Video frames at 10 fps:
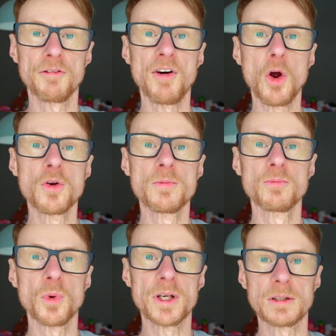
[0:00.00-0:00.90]
of
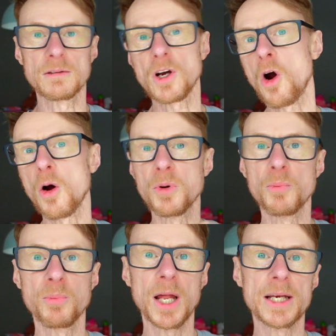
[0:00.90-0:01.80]
foam with
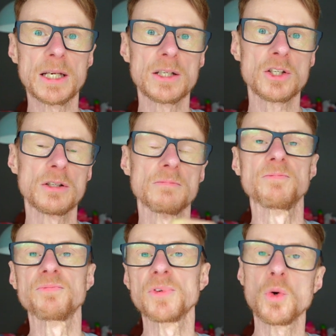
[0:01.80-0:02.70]
carbon plates
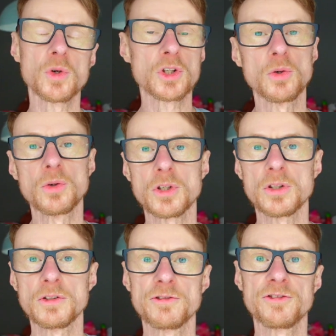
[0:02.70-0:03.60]
and all sorts
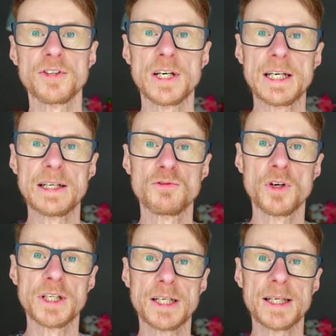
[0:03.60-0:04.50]
of
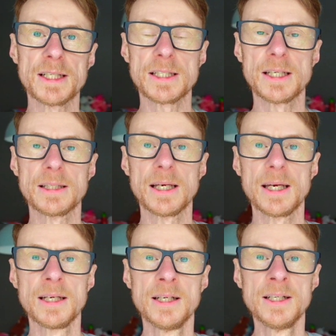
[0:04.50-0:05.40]
running aids in
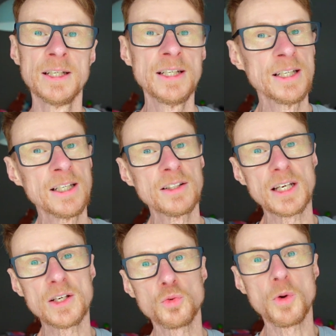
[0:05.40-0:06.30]
there.
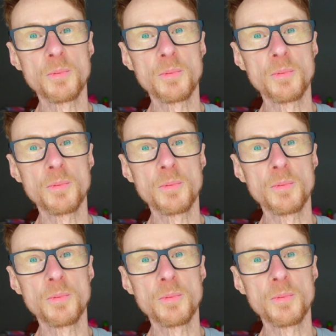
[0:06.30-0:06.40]
These were